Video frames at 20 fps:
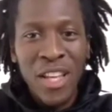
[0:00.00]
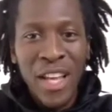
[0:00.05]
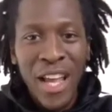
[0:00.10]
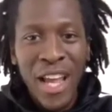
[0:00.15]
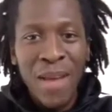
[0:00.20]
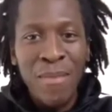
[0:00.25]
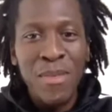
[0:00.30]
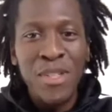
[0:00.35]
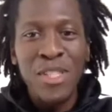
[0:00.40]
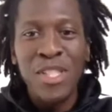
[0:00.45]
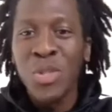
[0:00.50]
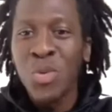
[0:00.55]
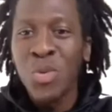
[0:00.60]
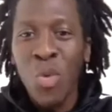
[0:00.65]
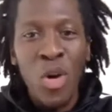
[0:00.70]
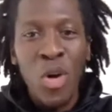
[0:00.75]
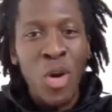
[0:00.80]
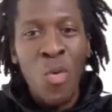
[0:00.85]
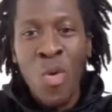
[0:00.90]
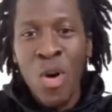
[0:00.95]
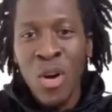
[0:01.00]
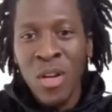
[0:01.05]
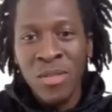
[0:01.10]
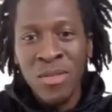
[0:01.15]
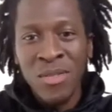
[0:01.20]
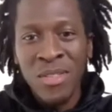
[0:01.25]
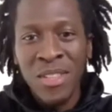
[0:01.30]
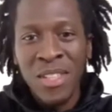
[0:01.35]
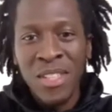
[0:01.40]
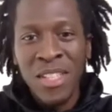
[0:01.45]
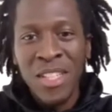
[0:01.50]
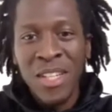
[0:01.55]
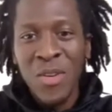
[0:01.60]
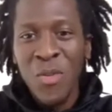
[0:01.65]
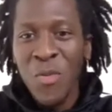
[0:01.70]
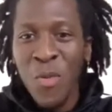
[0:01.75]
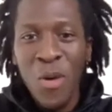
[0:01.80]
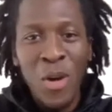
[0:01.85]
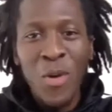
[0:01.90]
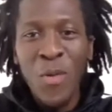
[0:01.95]
games are just one on one,
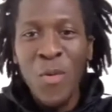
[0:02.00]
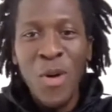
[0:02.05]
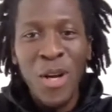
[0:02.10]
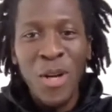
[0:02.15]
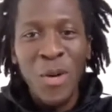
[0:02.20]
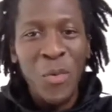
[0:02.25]
one on one,